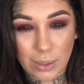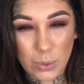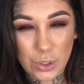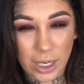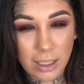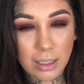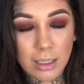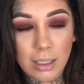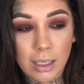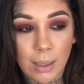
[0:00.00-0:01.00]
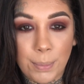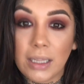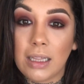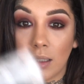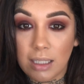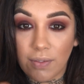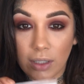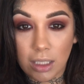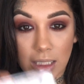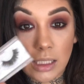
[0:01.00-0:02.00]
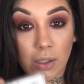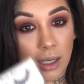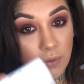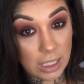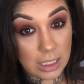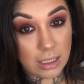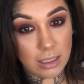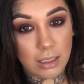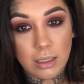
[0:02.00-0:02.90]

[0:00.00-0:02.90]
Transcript: double check, but definitely still have these.